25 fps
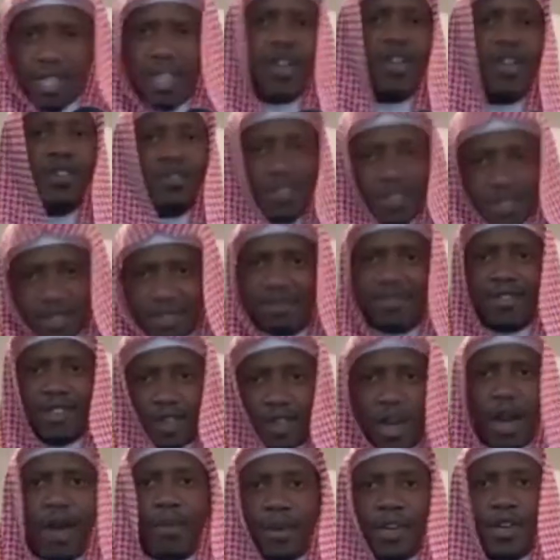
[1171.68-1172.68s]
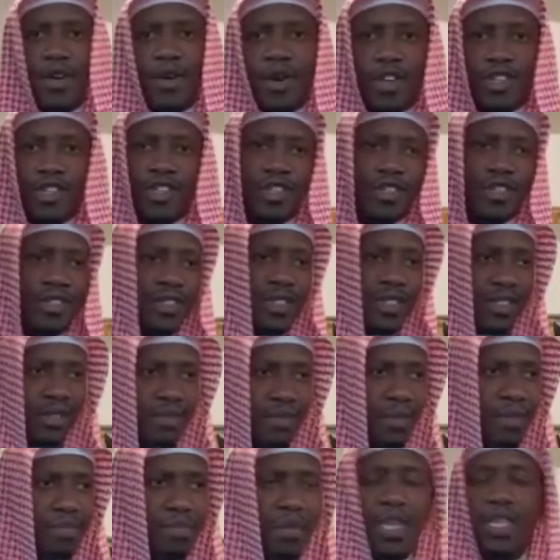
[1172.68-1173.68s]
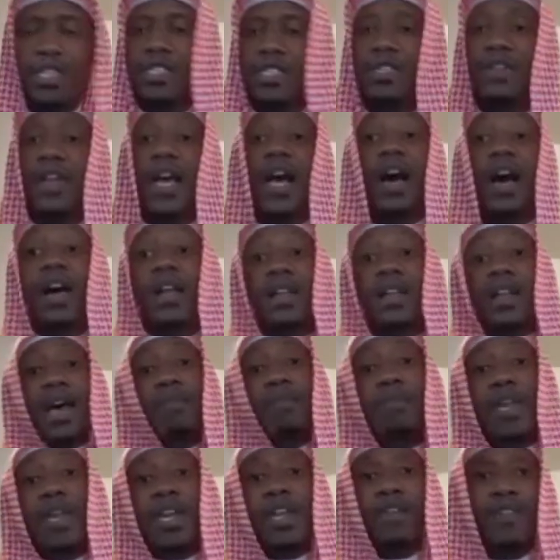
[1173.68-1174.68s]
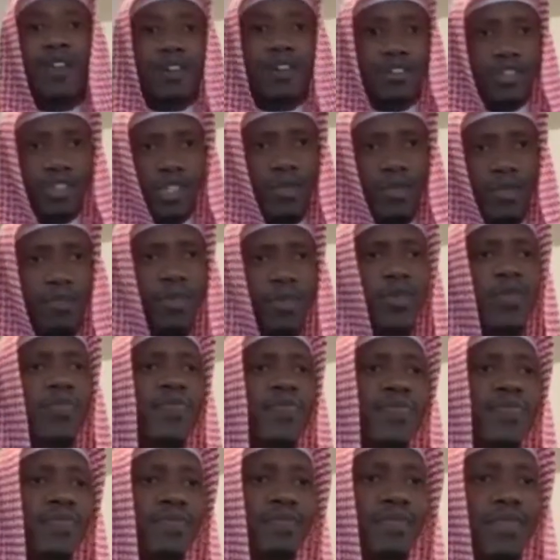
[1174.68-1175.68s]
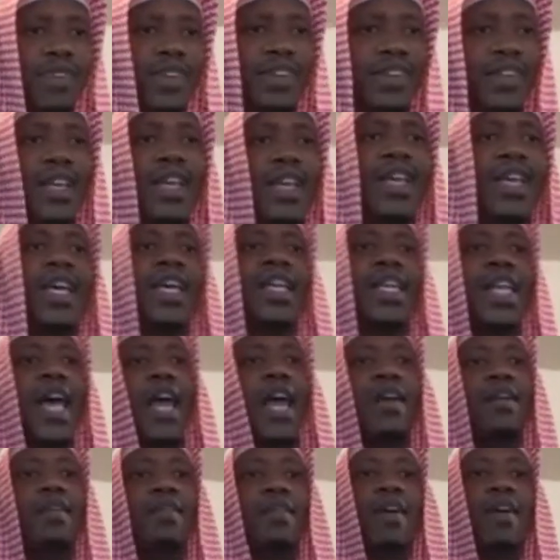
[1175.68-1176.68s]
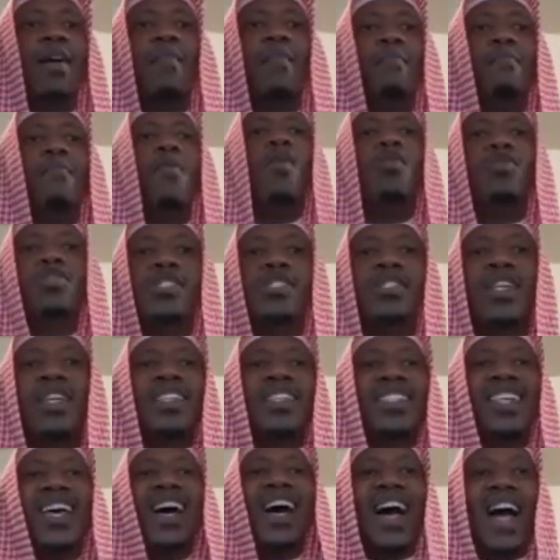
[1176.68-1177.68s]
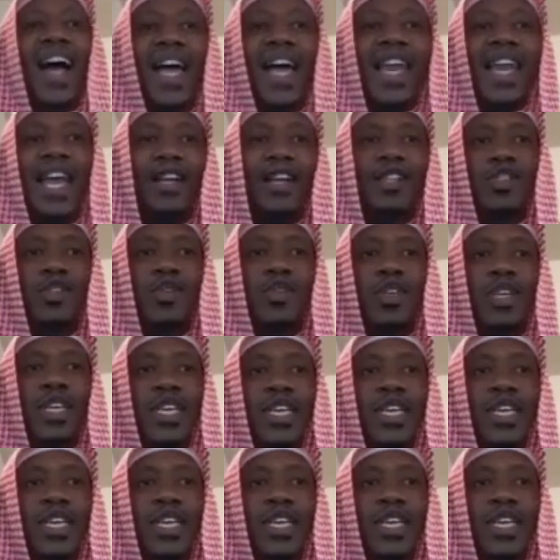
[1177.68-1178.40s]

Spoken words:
know, common question, meat. Allah made it very simple. That most things are halal to